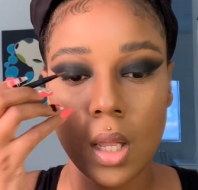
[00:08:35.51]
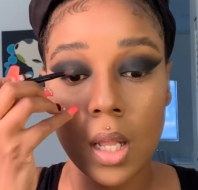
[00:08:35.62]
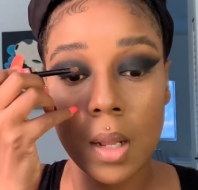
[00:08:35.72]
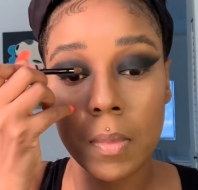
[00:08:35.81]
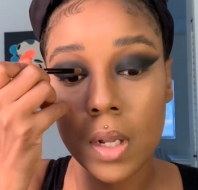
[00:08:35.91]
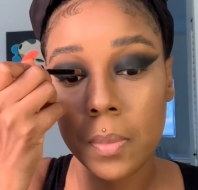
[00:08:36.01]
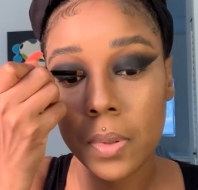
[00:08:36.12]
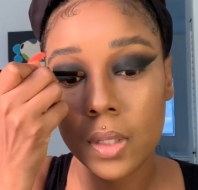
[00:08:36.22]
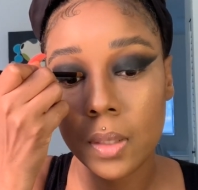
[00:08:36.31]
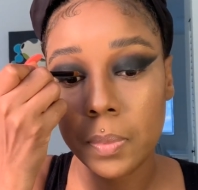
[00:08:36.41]
and I'm gonna
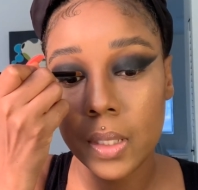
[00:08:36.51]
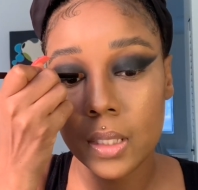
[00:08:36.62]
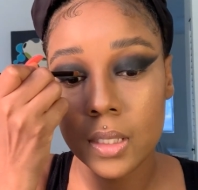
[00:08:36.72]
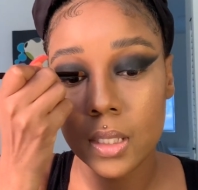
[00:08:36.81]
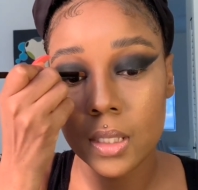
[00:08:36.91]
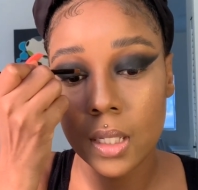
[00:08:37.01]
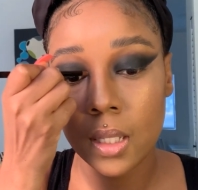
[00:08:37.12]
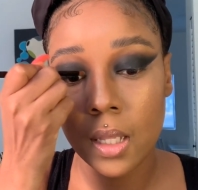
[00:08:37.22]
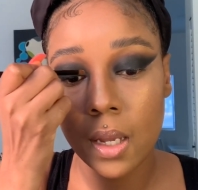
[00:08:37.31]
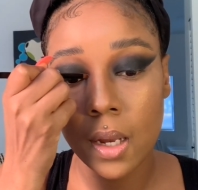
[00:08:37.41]
put the pieces
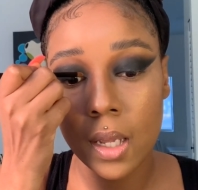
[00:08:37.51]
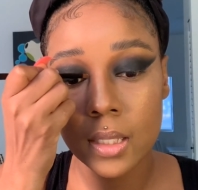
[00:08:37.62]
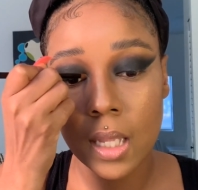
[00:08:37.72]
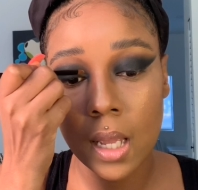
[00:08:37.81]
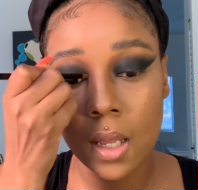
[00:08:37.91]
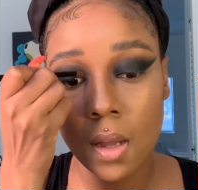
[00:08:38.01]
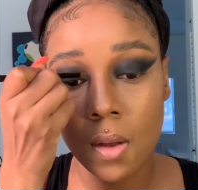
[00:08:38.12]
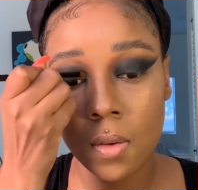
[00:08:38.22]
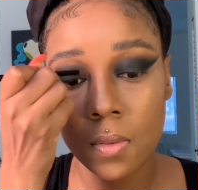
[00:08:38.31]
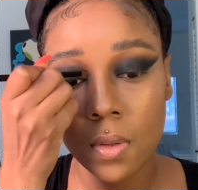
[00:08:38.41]
in there as I
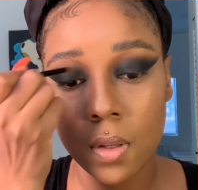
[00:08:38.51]
go.